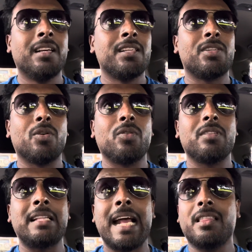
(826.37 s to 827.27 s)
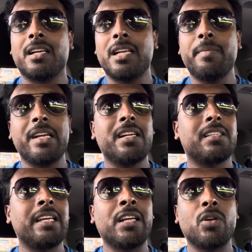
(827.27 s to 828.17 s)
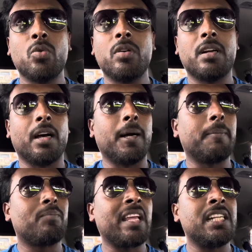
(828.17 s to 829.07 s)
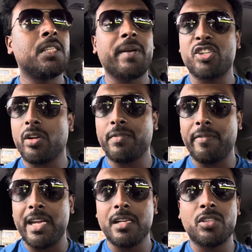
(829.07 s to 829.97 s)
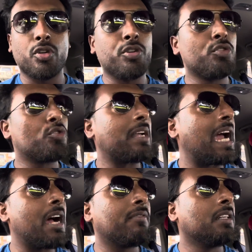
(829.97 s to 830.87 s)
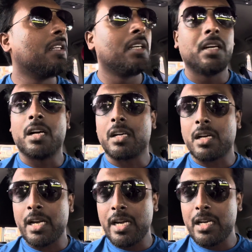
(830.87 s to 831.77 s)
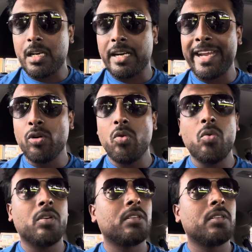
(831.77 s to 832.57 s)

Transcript: So that 30 minutes include the inspection of the vehicle. So you should have a current rego,